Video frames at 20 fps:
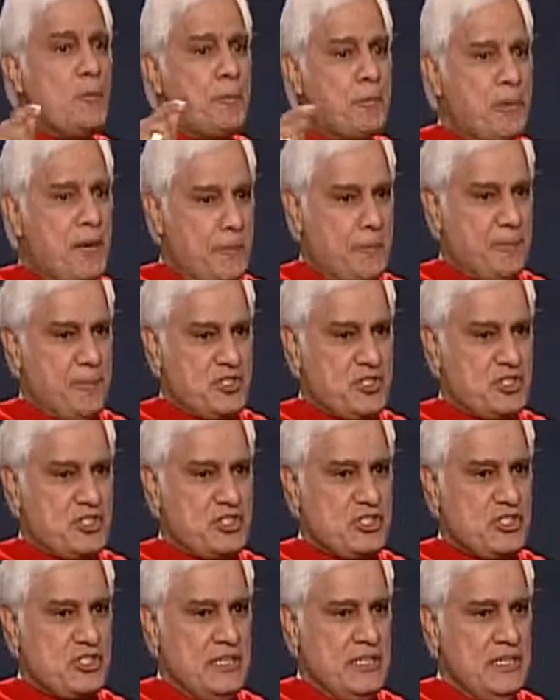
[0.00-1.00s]

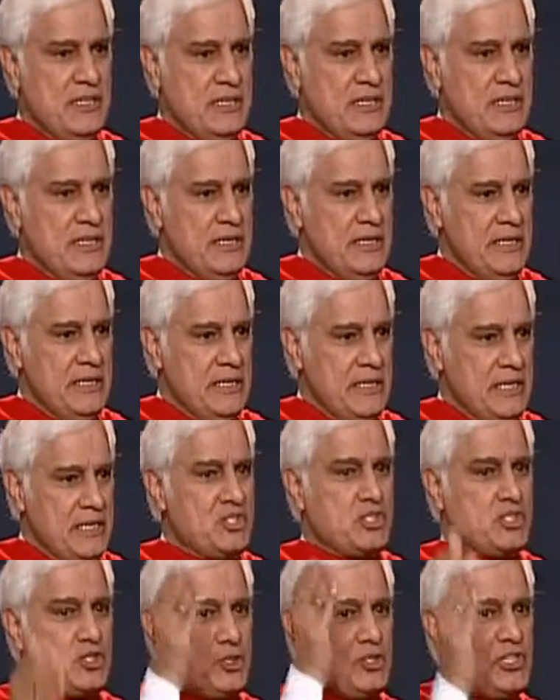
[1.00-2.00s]
purpose
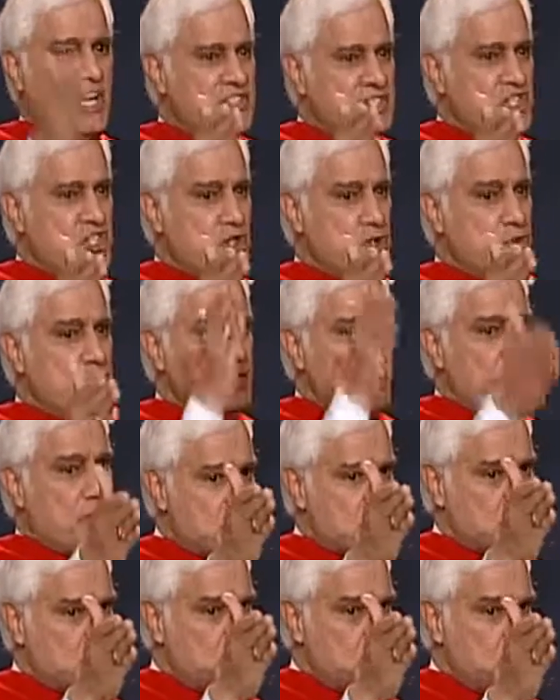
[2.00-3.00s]
is to cut you in your
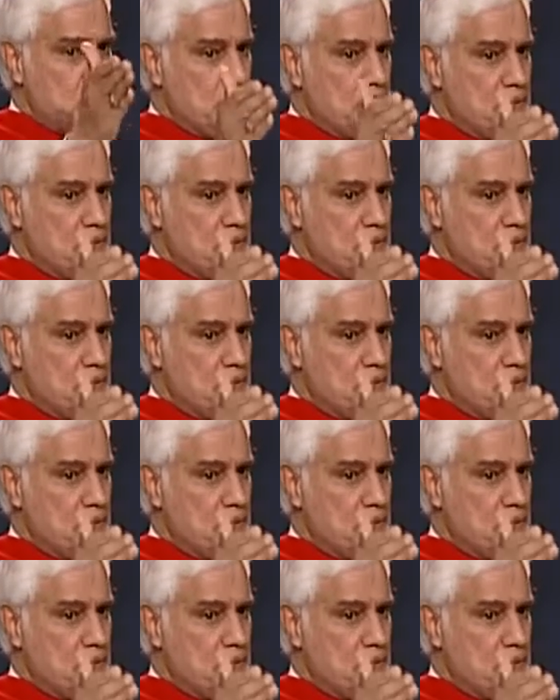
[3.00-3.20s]
soul